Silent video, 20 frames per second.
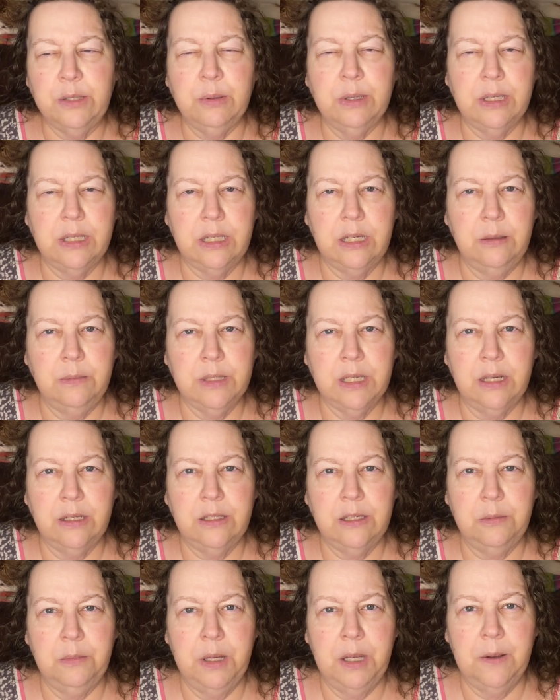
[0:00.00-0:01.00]
what it seems like
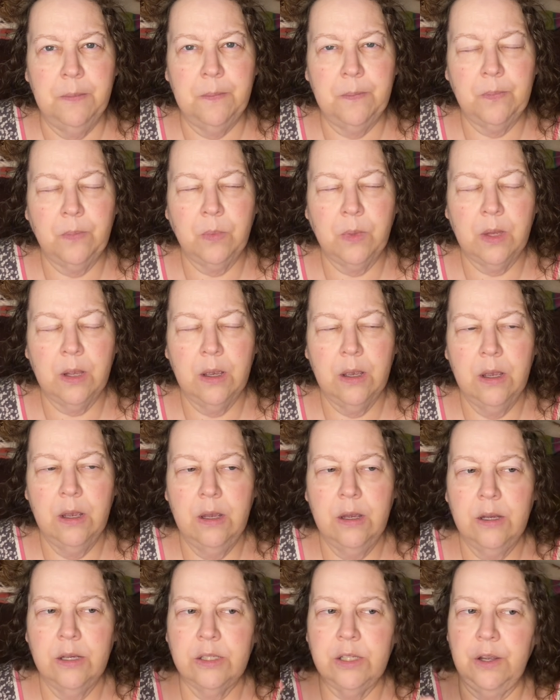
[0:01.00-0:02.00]
to me.
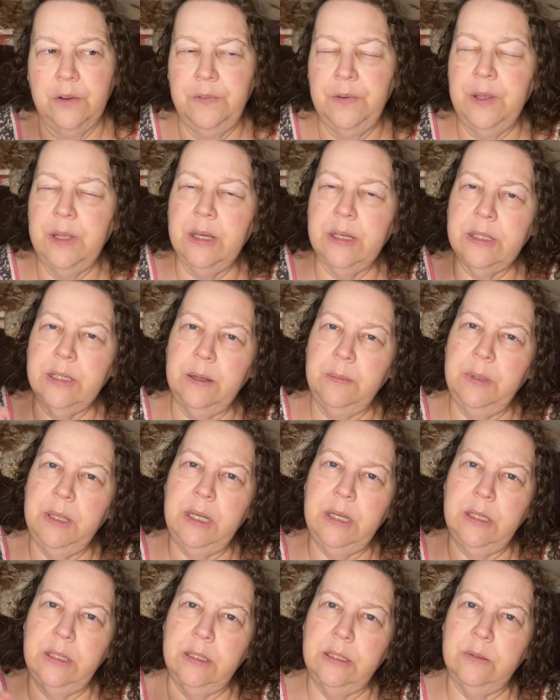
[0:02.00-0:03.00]
So I feel like some of
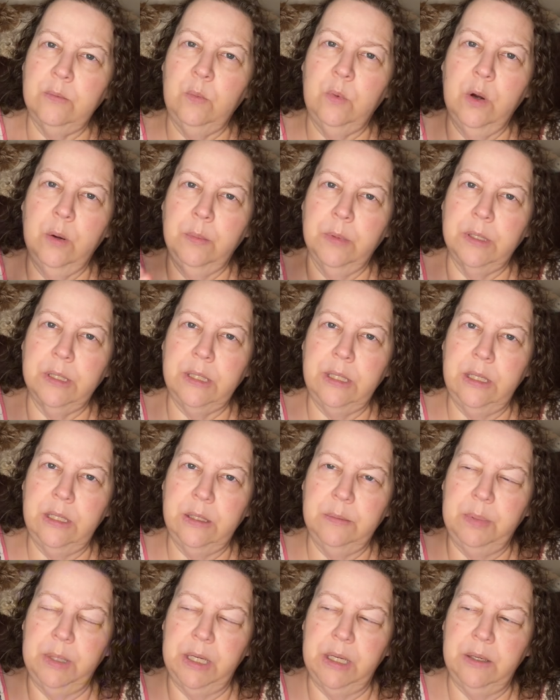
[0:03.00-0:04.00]
these warmers need
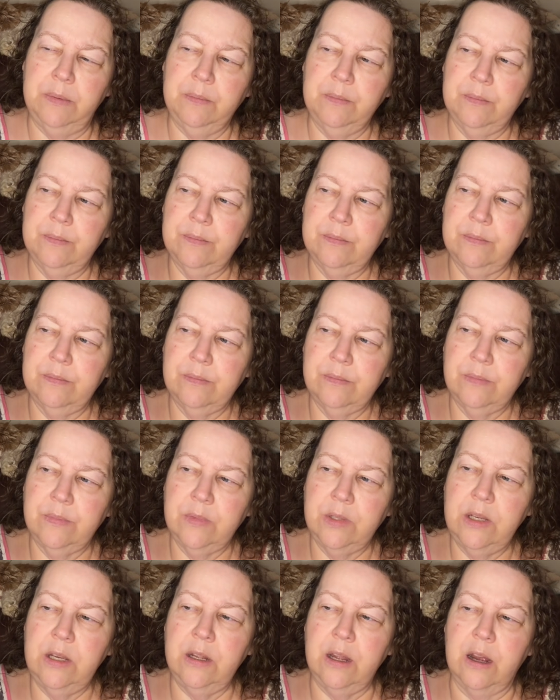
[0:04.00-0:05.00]
to be,
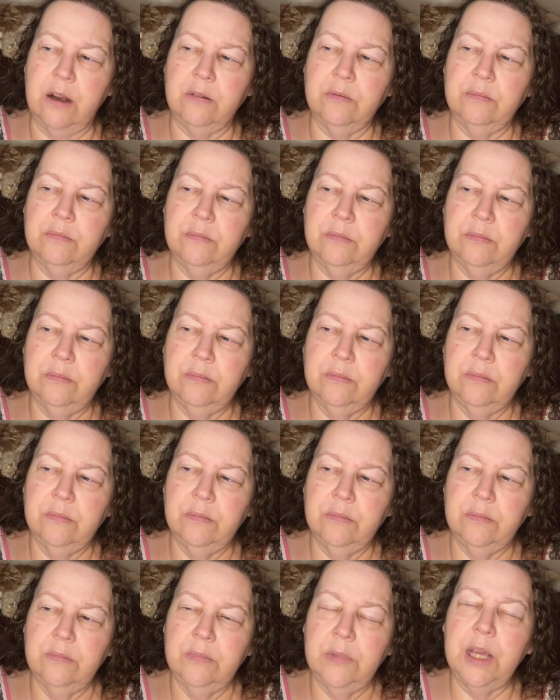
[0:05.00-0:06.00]
you know,
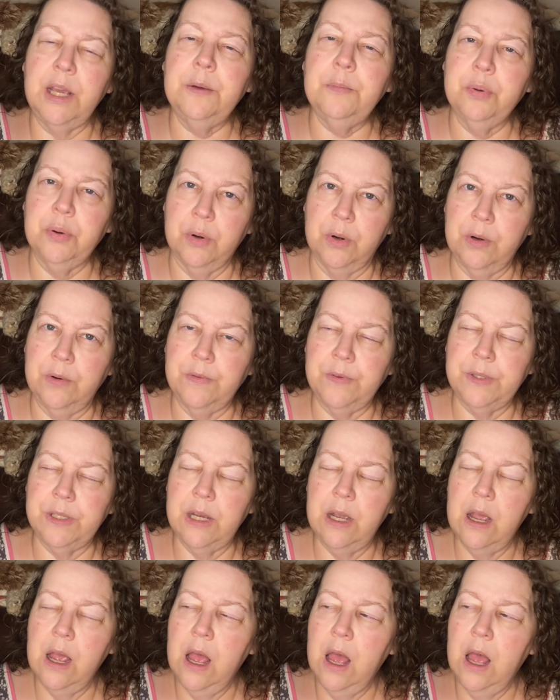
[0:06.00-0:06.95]
improved.